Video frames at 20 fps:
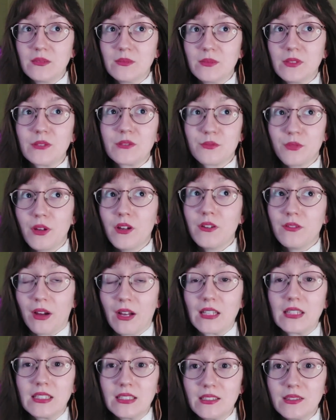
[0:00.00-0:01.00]
It was very
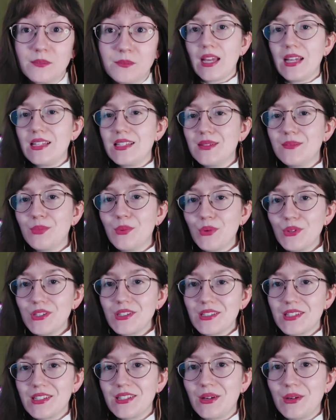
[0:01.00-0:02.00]
violent. It's important
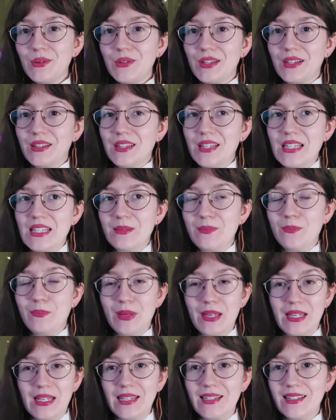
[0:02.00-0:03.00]
to note that these
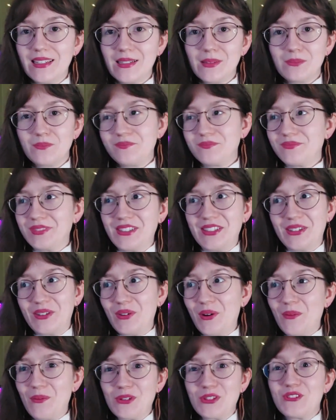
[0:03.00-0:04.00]
big,
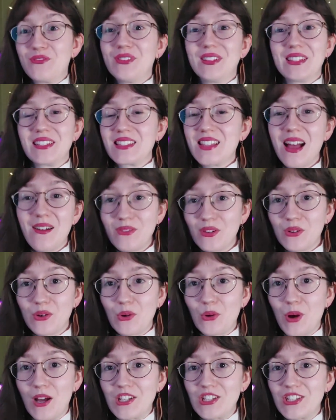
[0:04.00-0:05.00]
almost philosophical
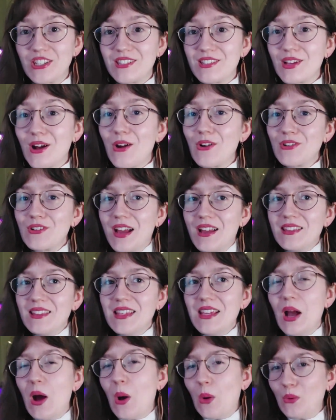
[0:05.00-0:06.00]
questions are not
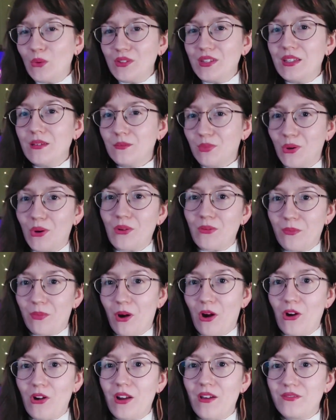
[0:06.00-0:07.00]
the only important
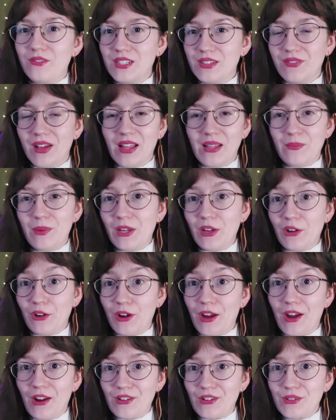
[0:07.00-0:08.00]
part of developing your
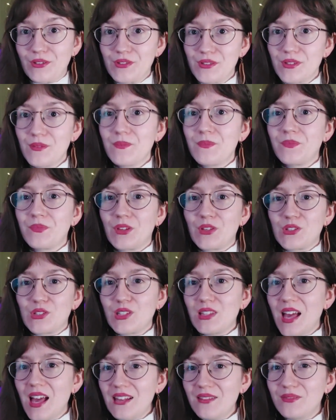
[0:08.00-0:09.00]
characters. There's a
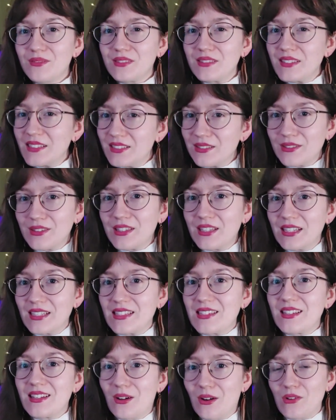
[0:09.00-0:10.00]
lot of little things
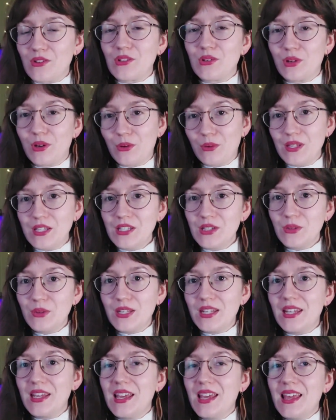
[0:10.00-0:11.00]
that also go into
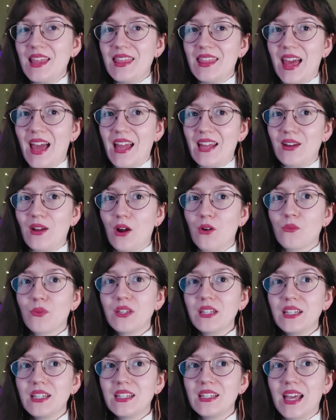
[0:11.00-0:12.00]
it that are
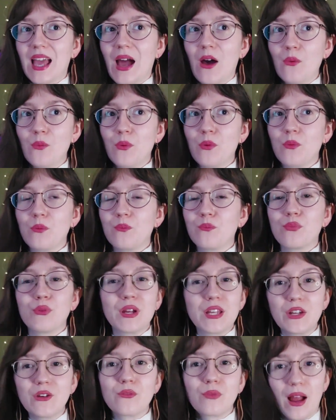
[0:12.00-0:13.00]
really going to help
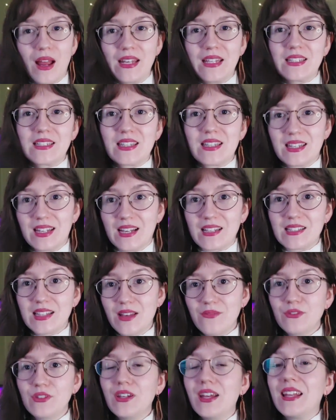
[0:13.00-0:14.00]
bring your writing to the next
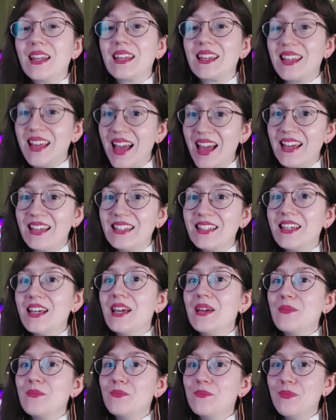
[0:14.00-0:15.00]
level and
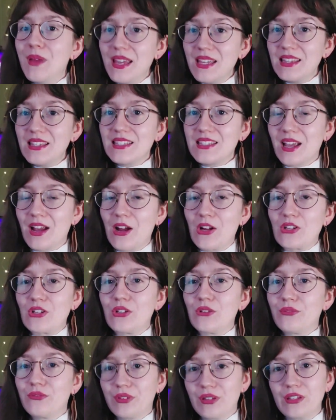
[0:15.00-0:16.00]
again, make this character
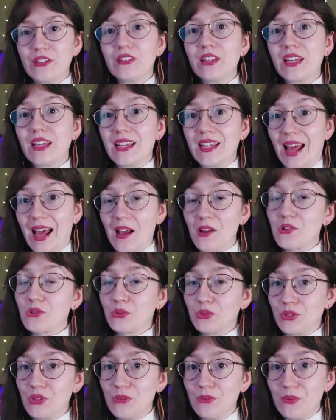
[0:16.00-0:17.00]
feel like an actual
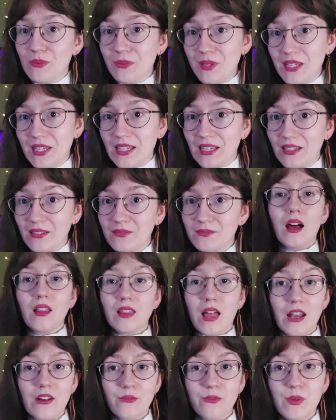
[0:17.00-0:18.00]
human being. A
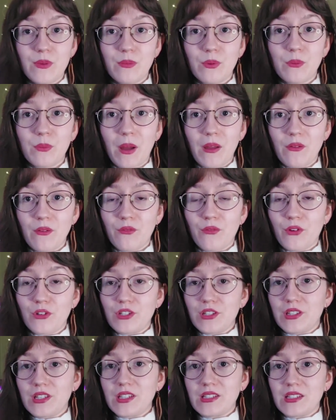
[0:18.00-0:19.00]
lot of people might refer to
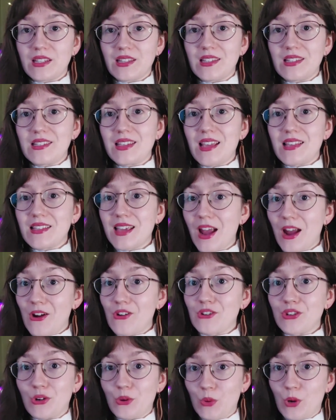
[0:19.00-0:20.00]
things like this as
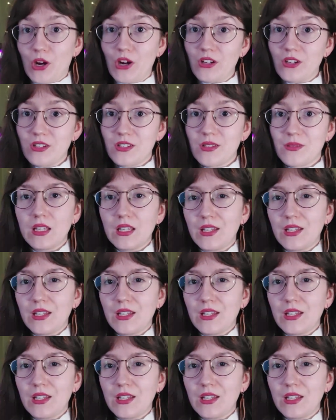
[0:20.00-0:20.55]
character quirks.